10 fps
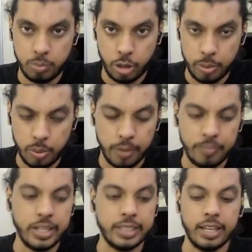Point number 1
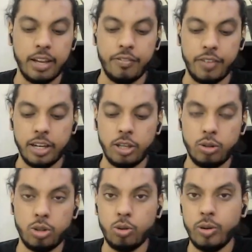is when
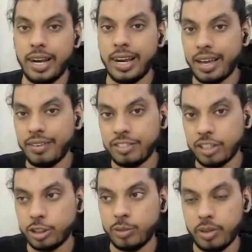you do a live
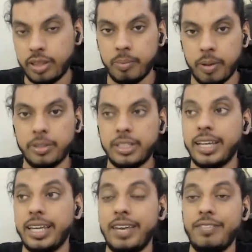session with the members,
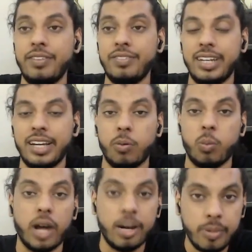like even if it's like a
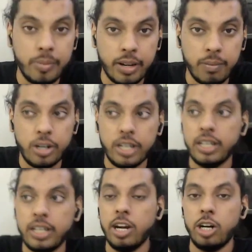1-member community,